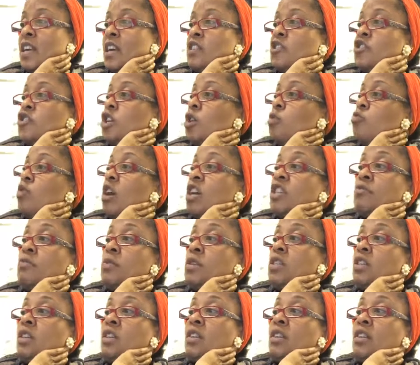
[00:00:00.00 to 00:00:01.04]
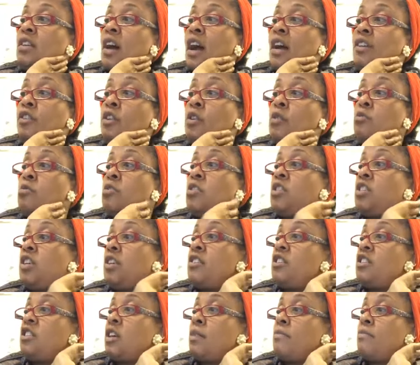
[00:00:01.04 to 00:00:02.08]
She rushed me to the doctor, who
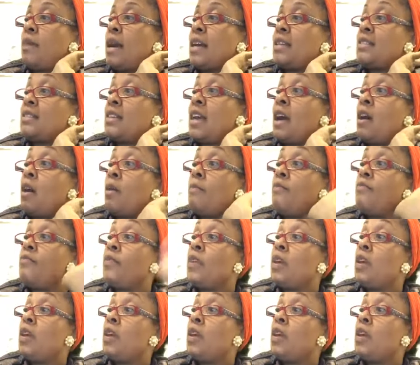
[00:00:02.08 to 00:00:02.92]
stitched up my scalp.